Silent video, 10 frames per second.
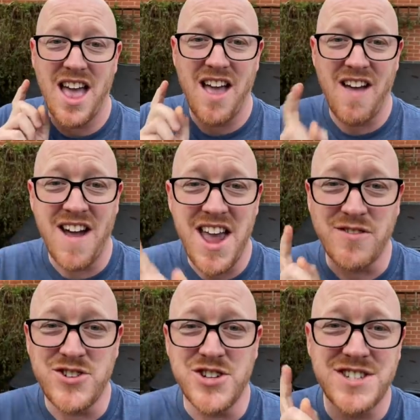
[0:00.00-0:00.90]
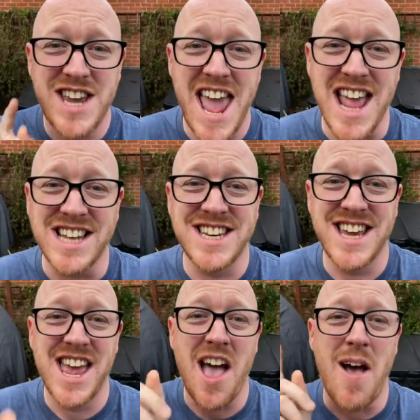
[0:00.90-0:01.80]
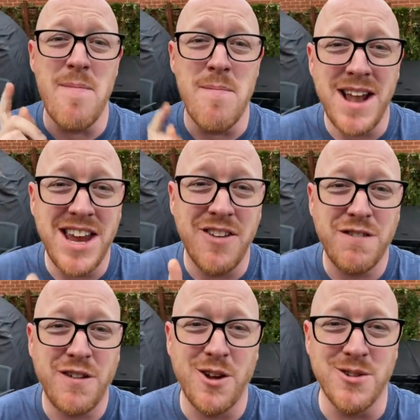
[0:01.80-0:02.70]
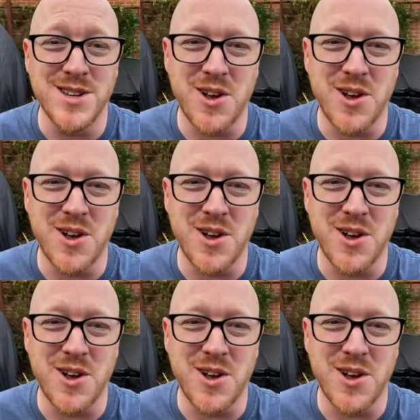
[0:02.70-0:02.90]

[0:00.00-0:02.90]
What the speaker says: I have just hit 1 million followers